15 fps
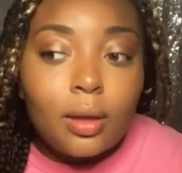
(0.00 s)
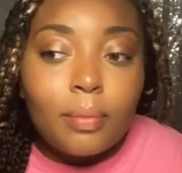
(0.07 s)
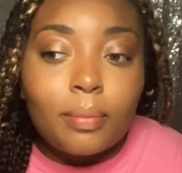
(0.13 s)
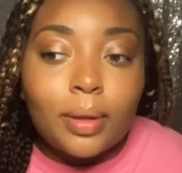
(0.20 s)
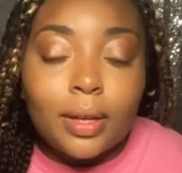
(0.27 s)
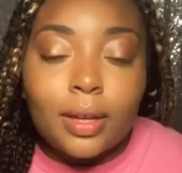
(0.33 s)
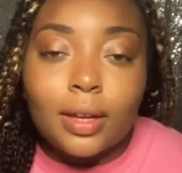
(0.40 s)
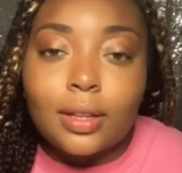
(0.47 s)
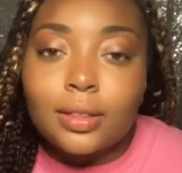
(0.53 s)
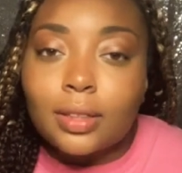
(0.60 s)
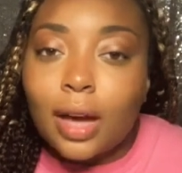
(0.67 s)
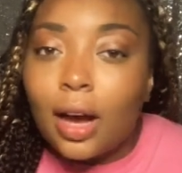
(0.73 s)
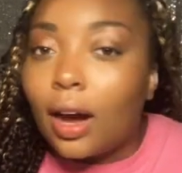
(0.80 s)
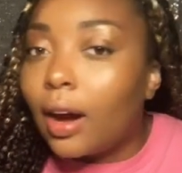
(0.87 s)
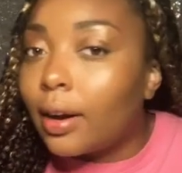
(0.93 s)
because
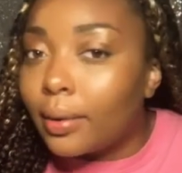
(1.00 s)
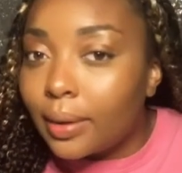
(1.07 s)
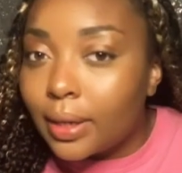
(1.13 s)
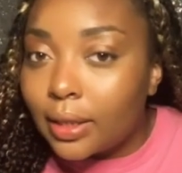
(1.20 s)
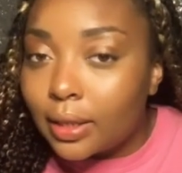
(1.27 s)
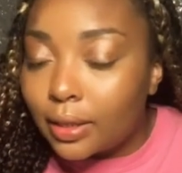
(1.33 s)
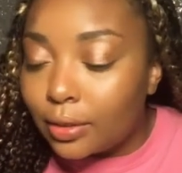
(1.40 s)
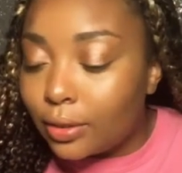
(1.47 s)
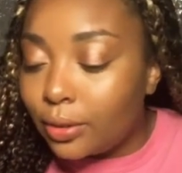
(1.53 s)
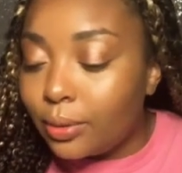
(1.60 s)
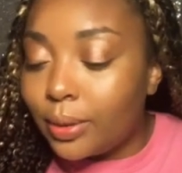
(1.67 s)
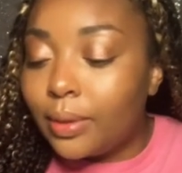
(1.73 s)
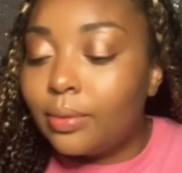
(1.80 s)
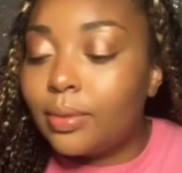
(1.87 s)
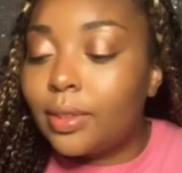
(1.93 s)
I already look
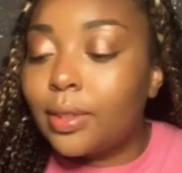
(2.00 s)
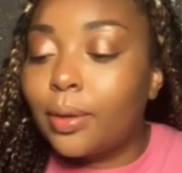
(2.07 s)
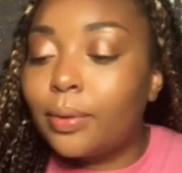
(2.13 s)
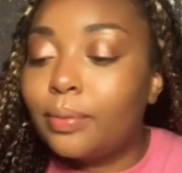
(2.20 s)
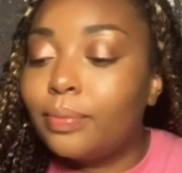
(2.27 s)
dewy. So,